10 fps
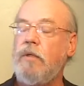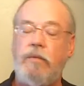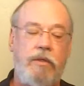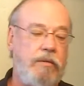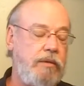
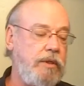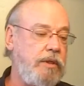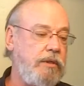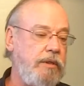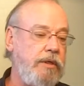They
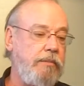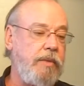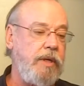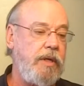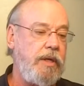killed
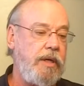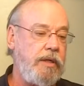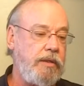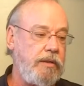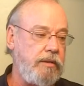him.
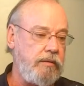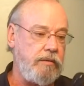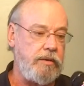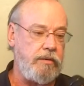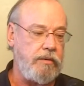And
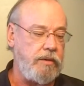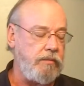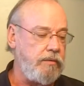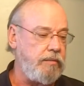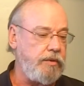
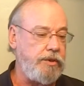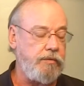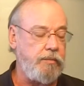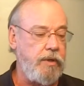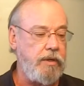
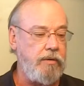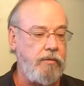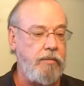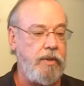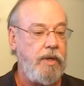she was brought
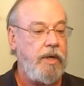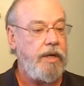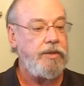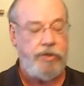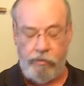home,
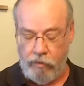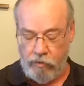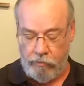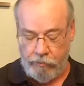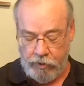and she
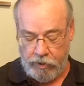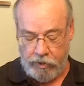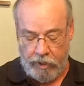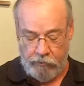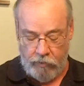wrote a
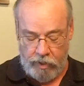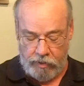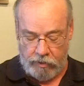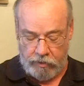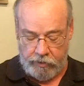book,
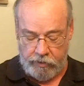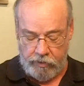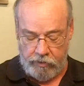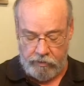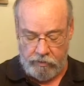
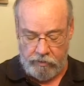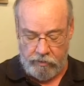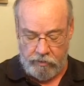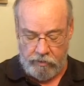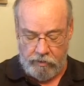ironically,
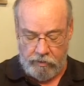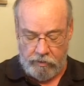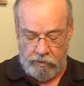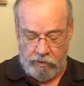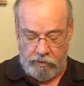
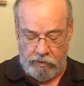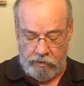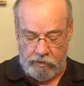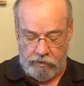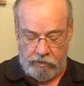
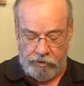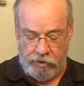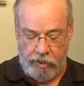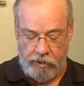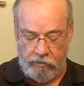called The
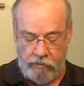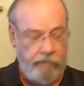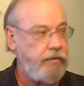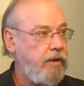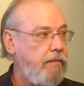Shadow
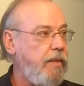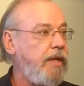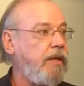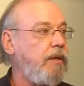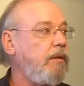of the
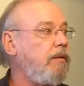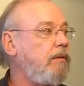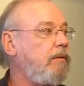Almighty,